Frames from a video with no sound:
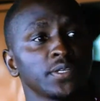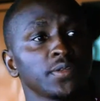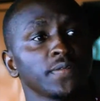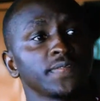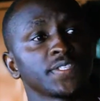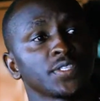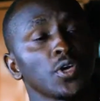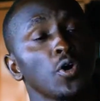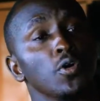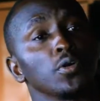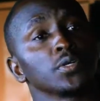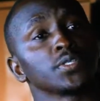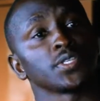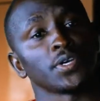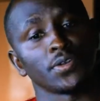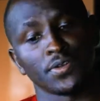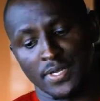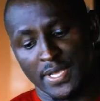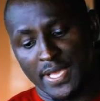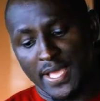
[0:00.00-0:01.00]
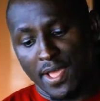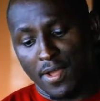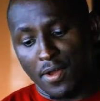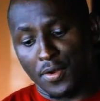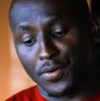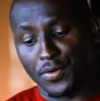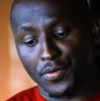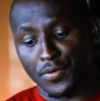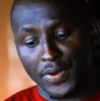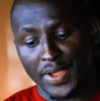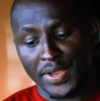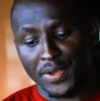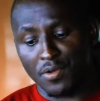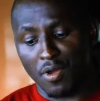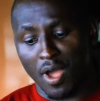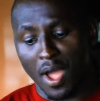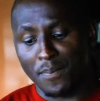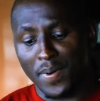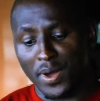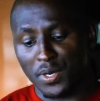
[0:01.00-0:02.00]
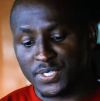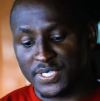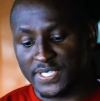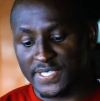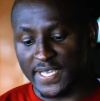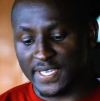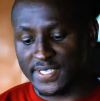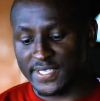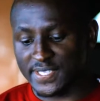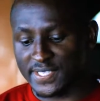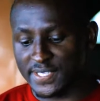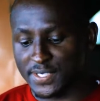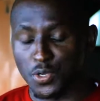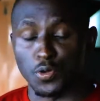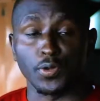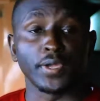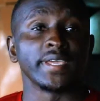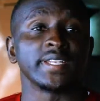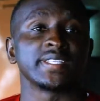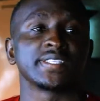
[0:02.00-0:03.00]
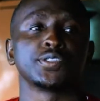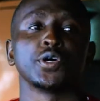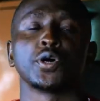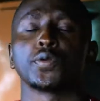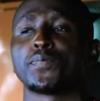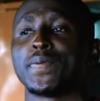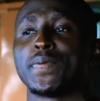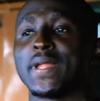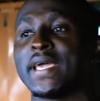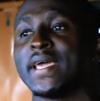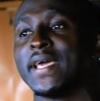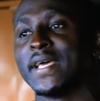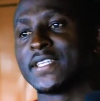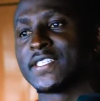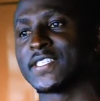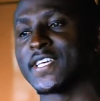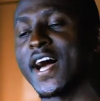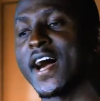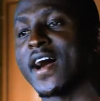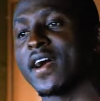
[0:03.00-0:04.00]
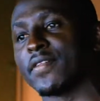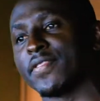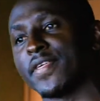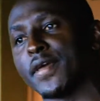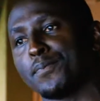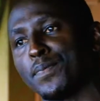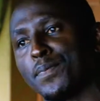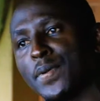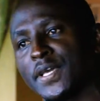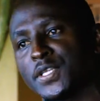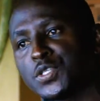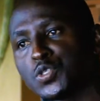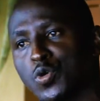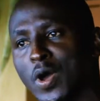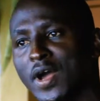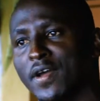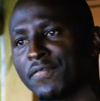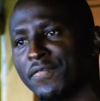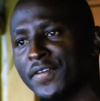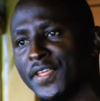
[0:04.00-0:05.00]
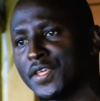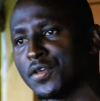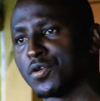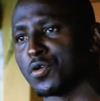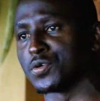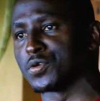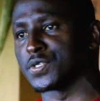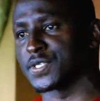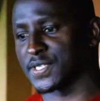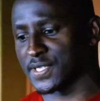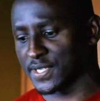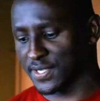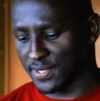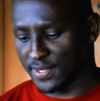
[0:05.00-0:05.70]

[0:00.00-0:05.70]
of songs on the radio are about sex, so kids don't play tag, they play twerk videos.